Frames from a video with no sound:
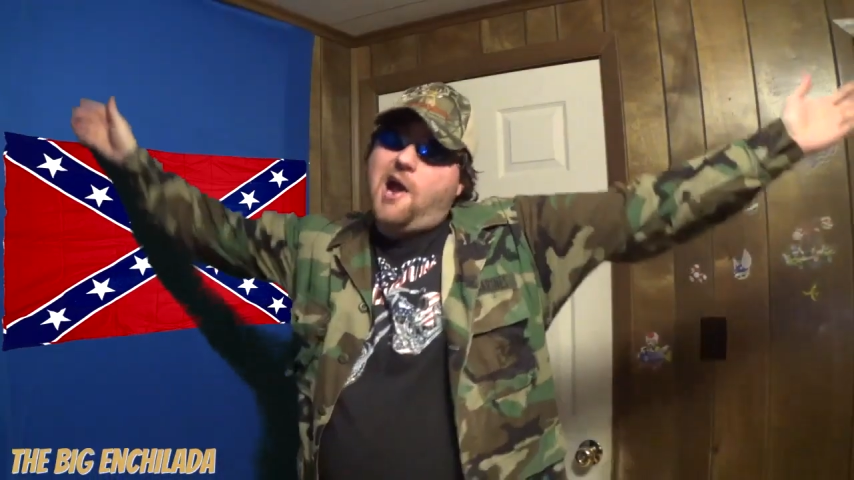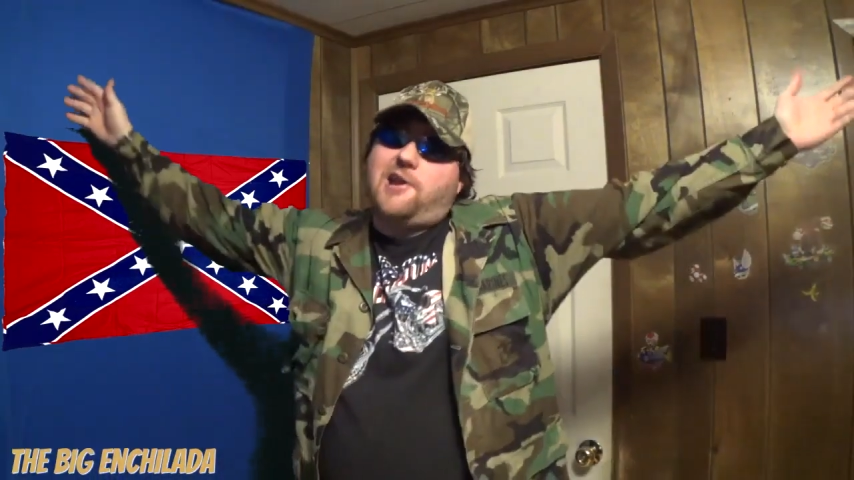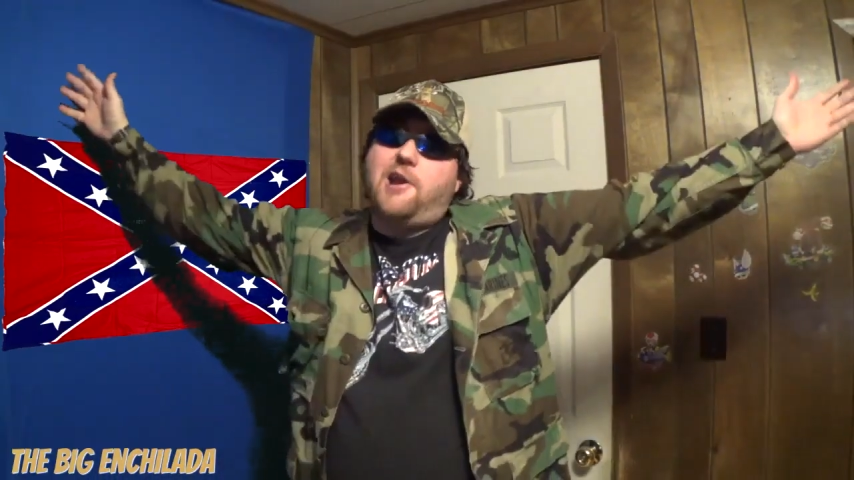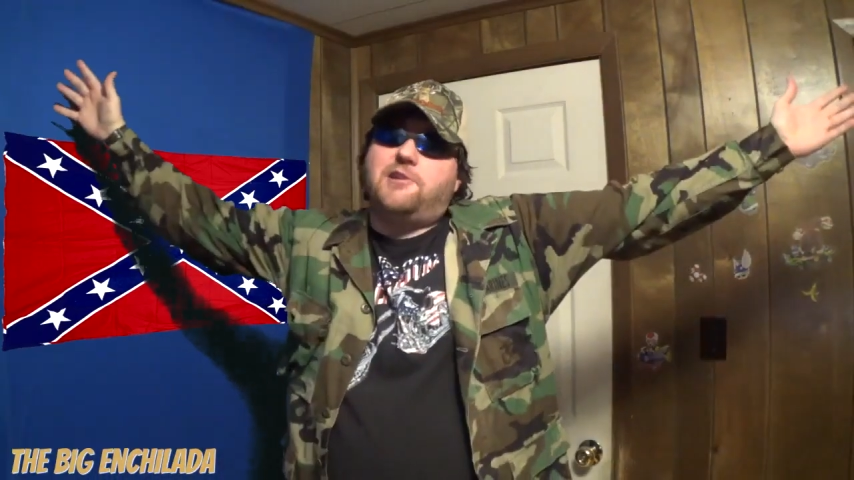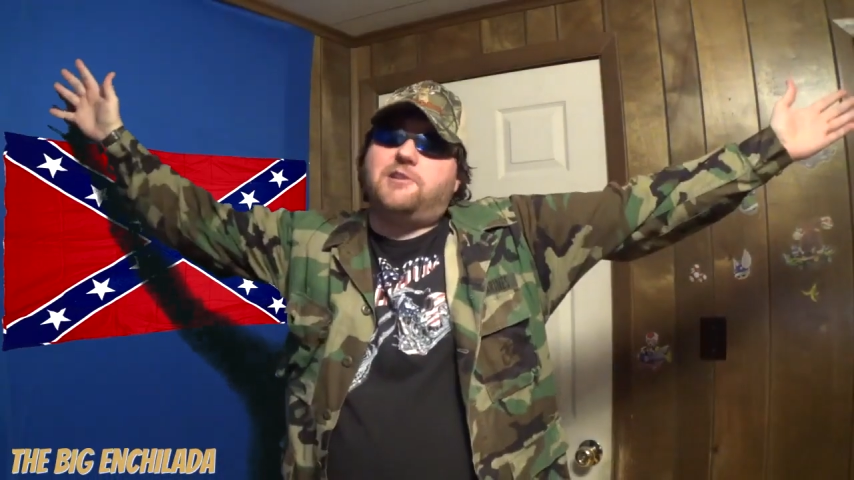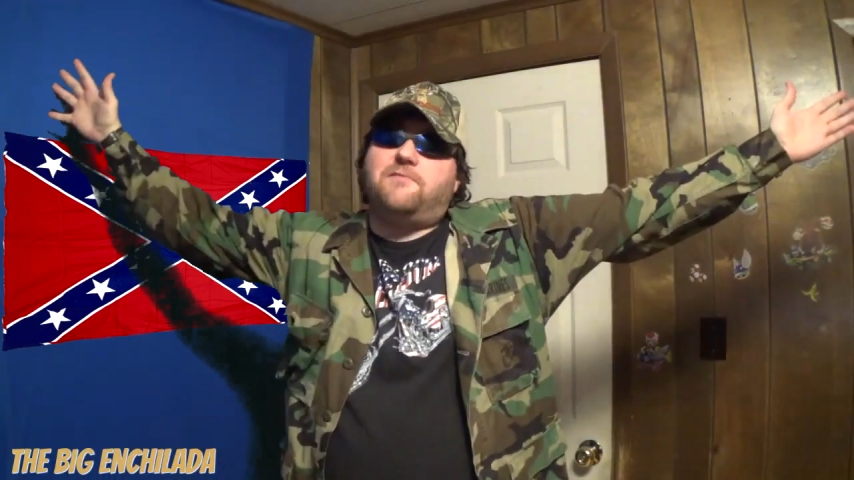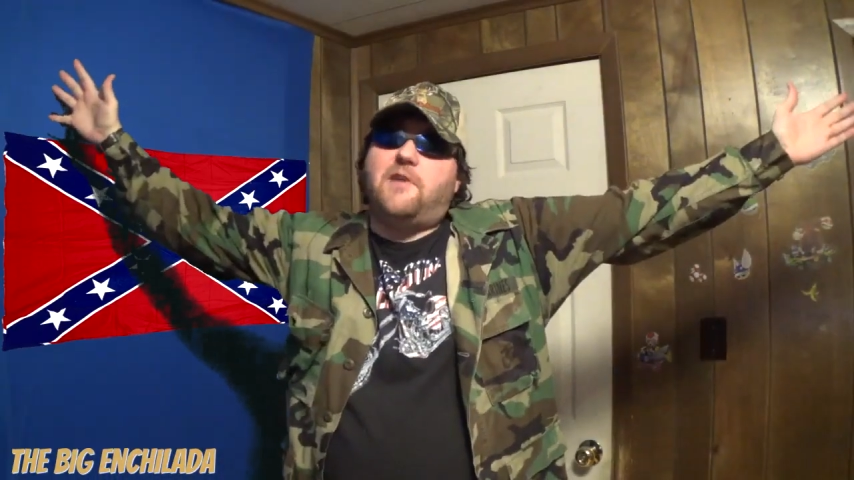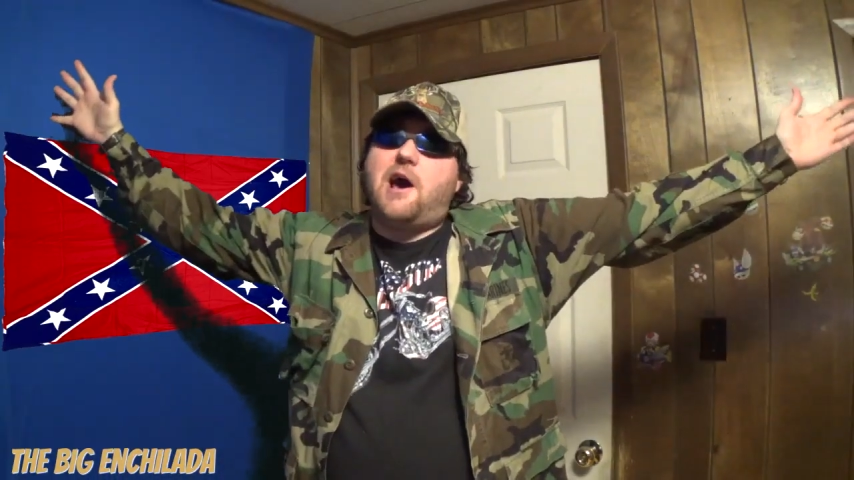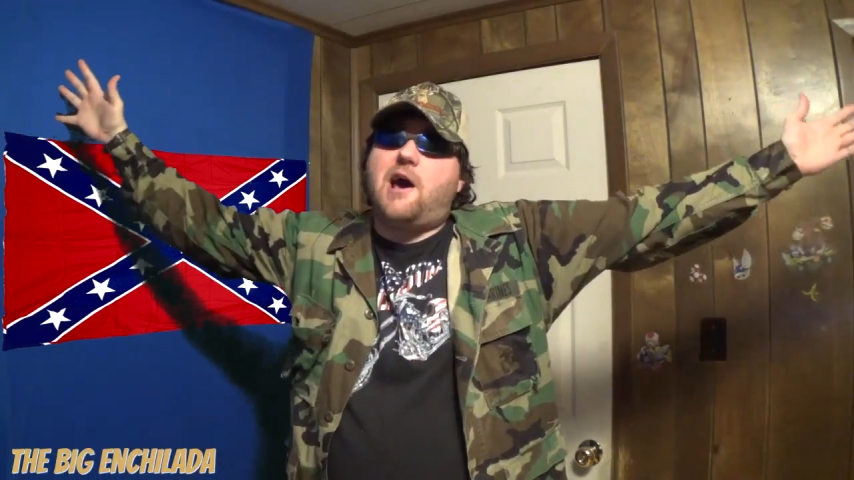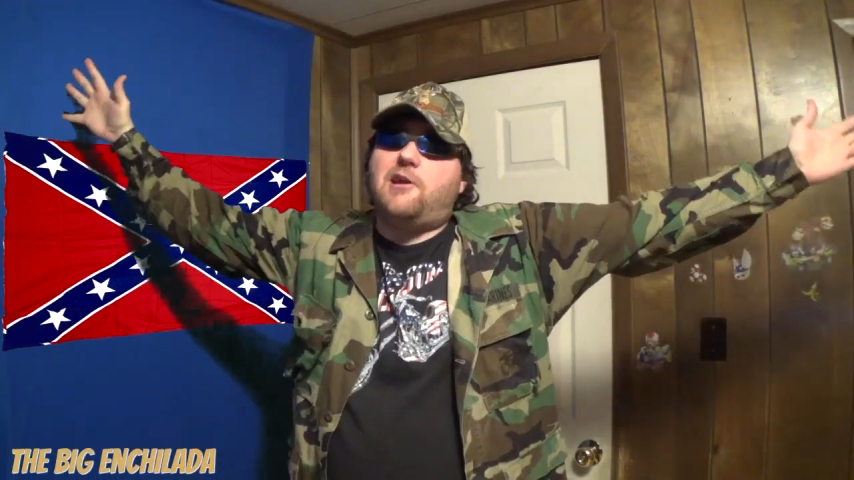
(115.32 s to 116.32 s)
guess it
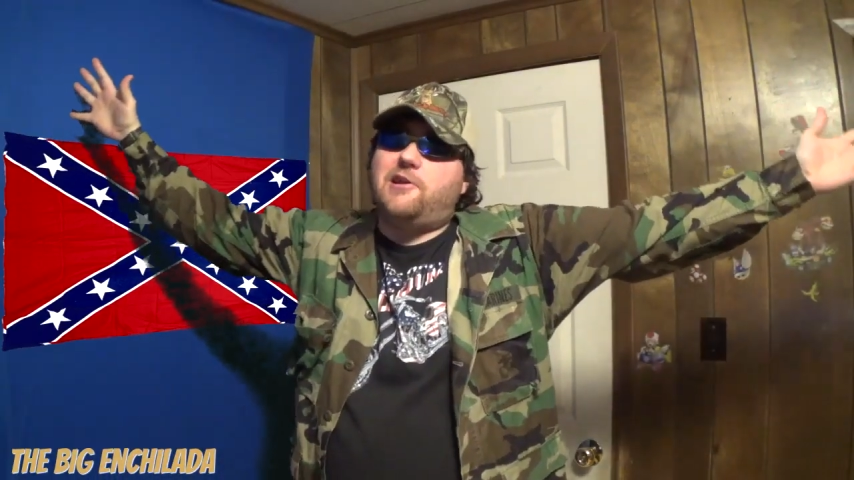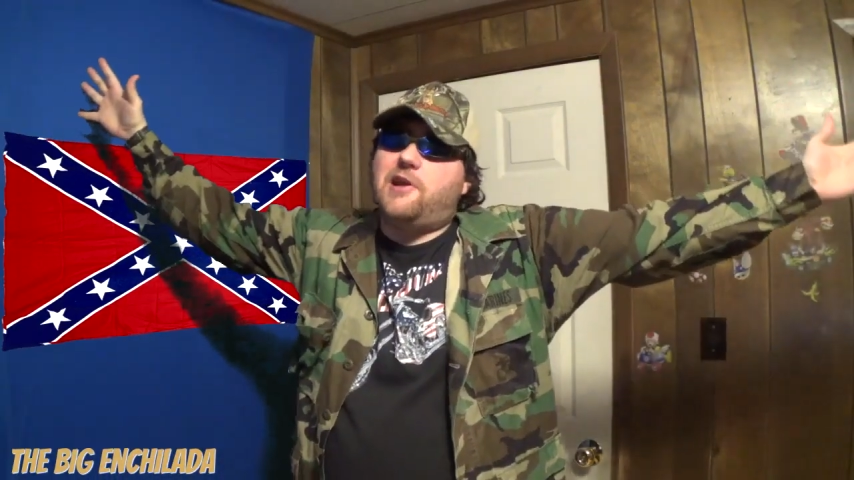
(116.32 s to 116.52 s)
finally